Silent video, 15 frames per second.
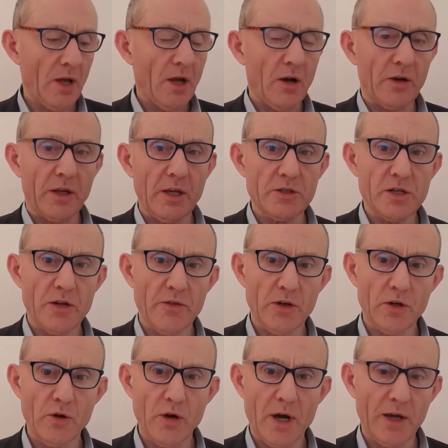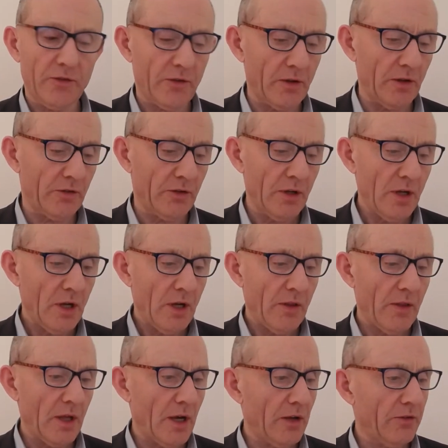occasionally they do ask this.
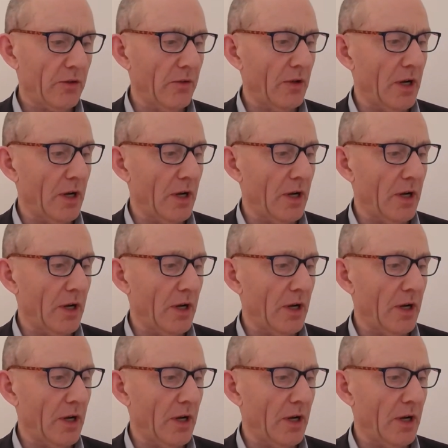They'll ask